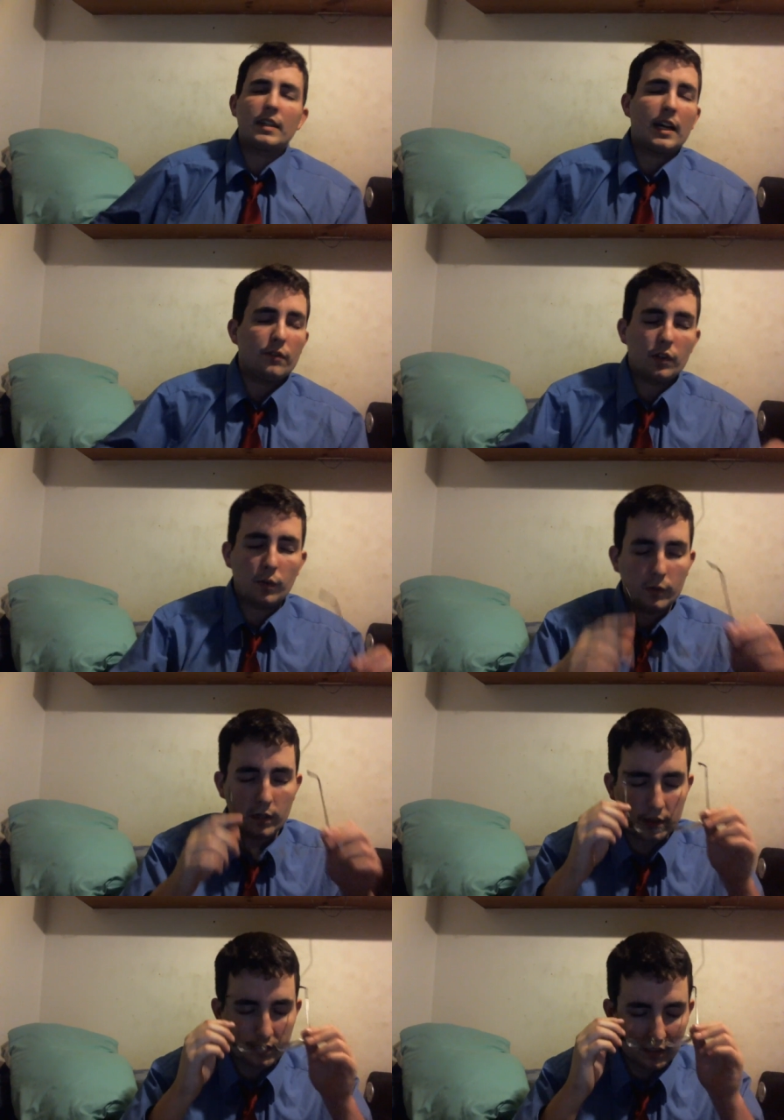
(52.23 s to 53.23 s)
I don't know what it
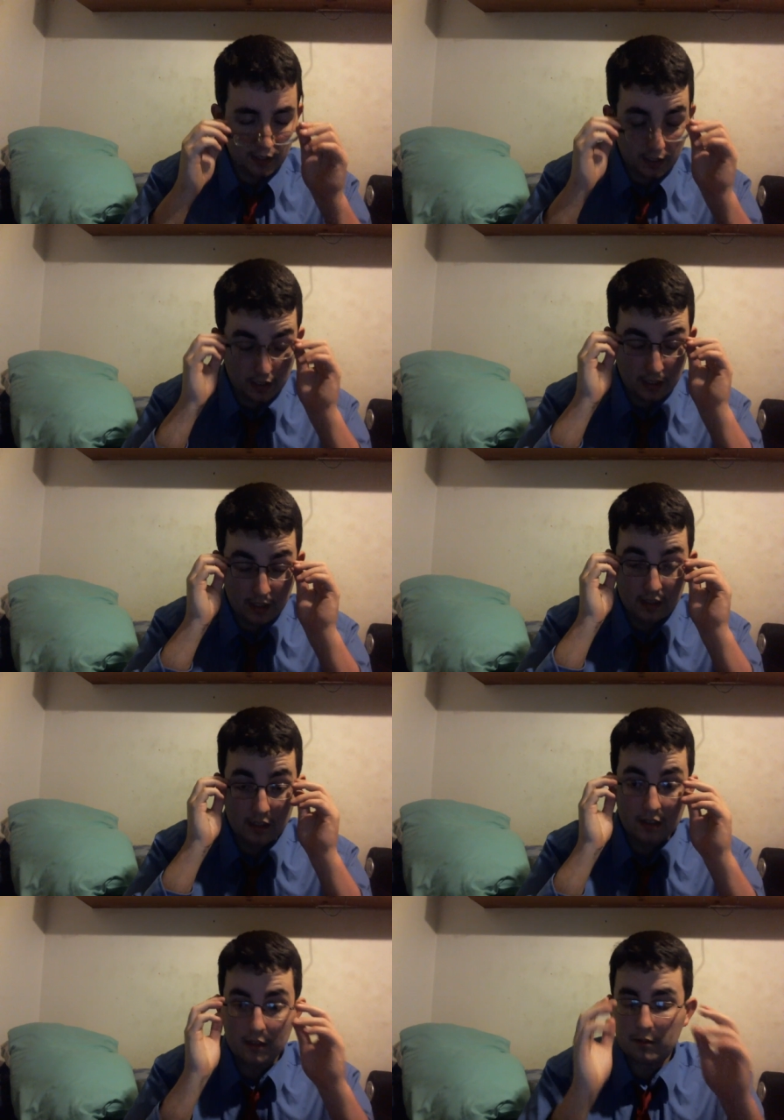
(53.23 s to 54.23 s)
was.
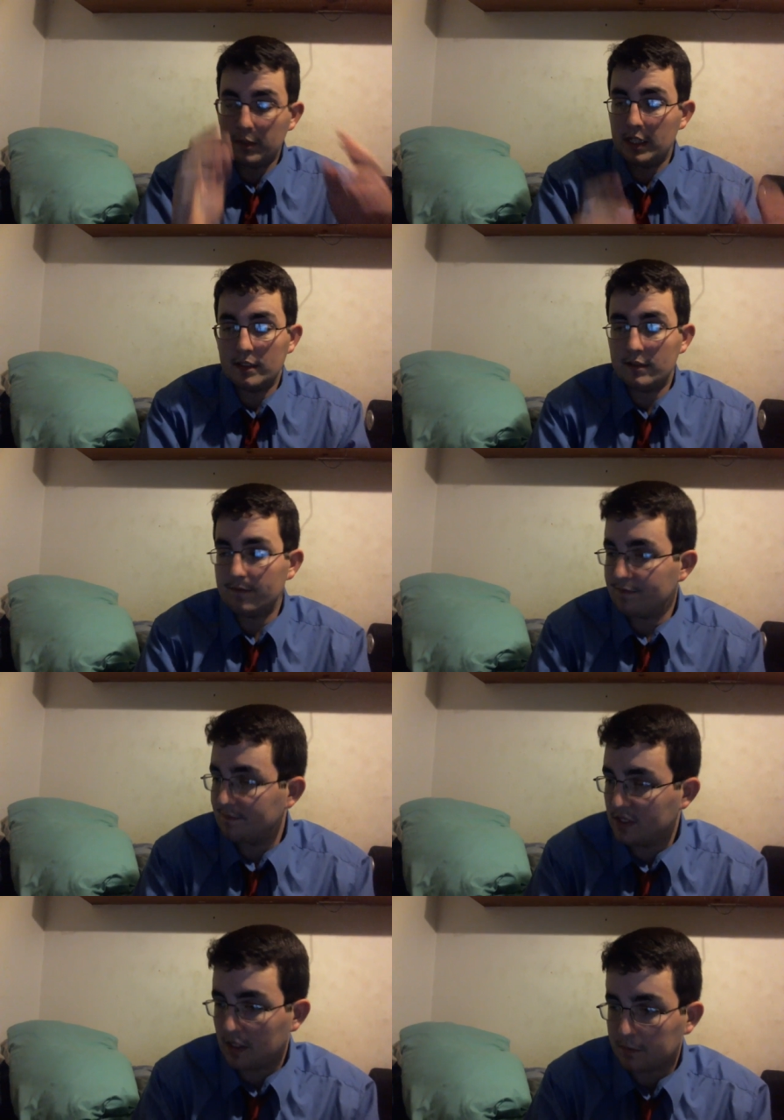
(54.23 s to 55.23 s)
But
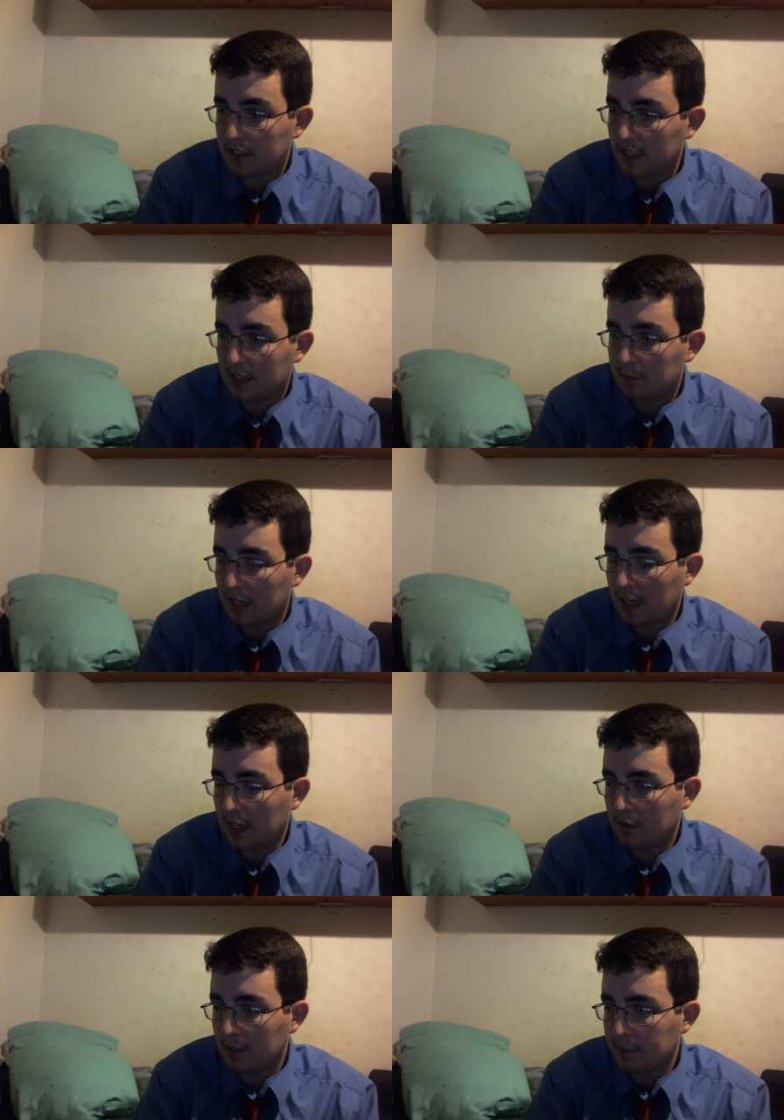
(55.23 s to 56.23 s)
something got in my eye
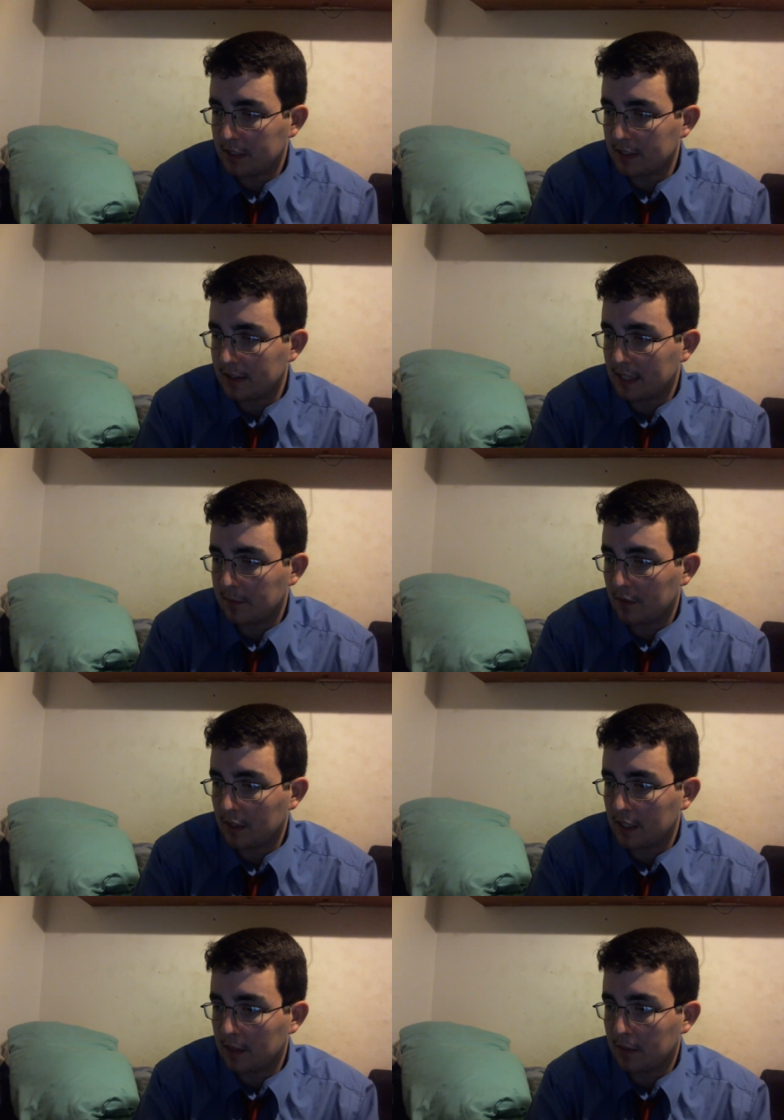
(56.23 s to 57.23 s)
when I picked that damn
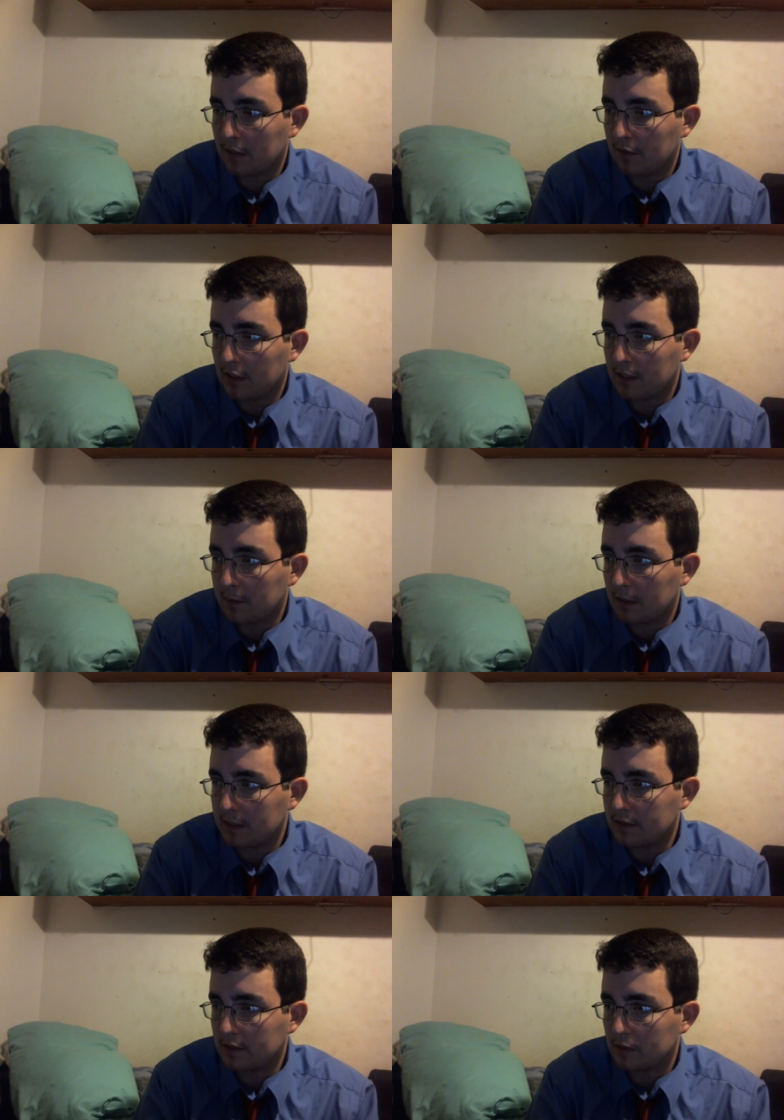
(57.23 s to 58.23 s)
thing up, and I feel like it might
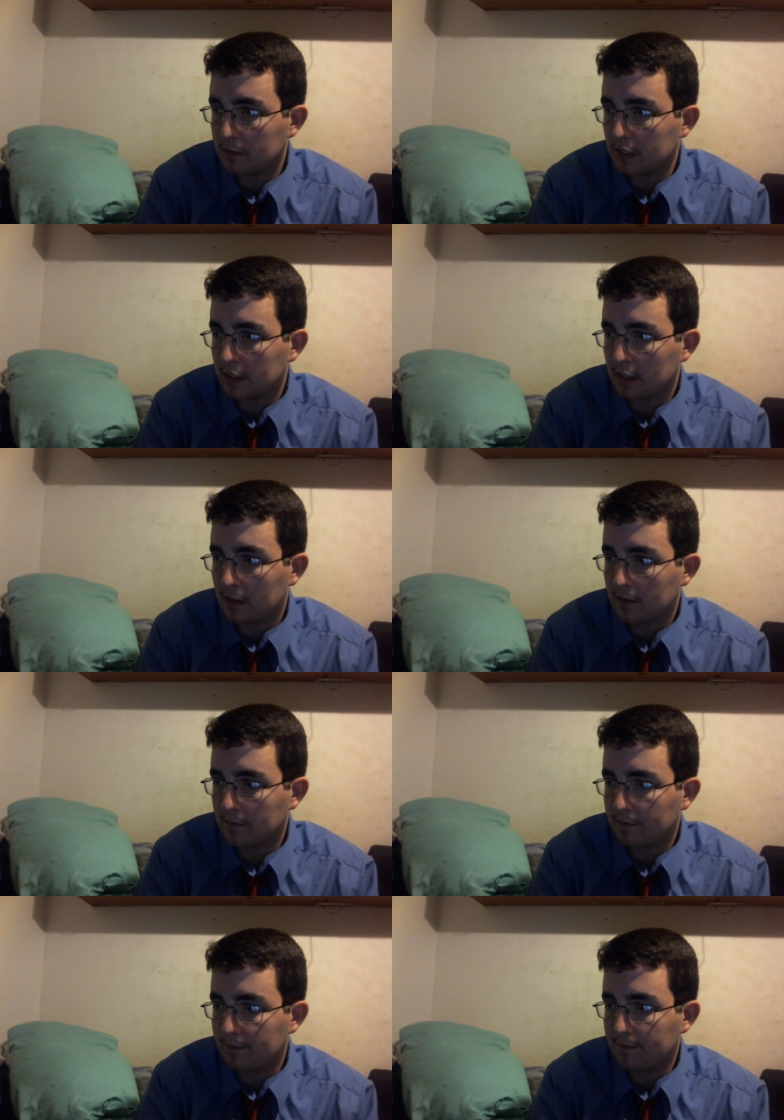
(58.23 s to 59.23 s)
still be in there.
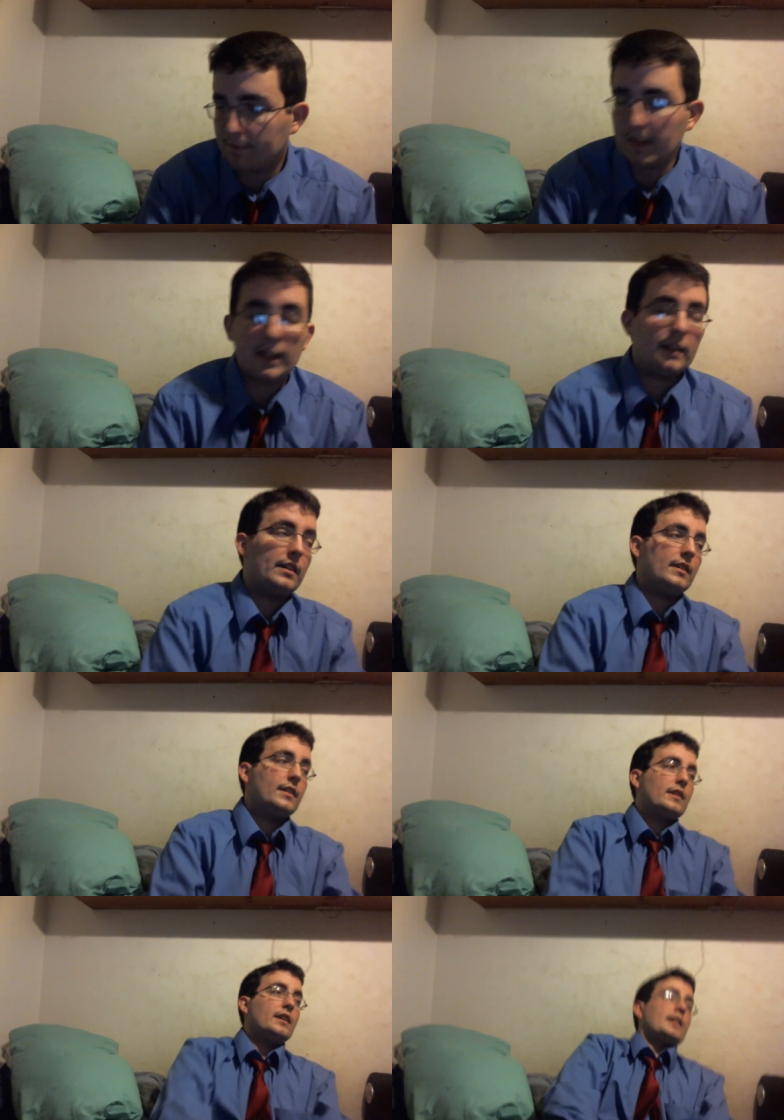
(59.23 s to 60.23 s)

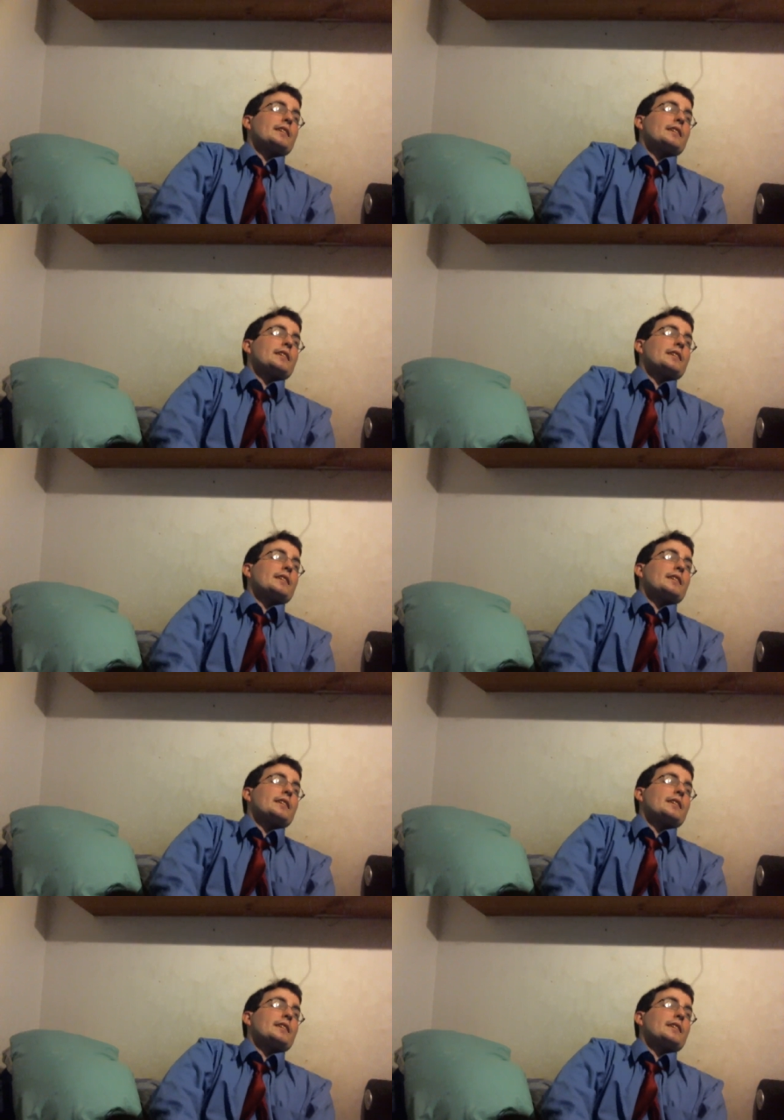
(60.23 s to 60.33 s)
Ugh.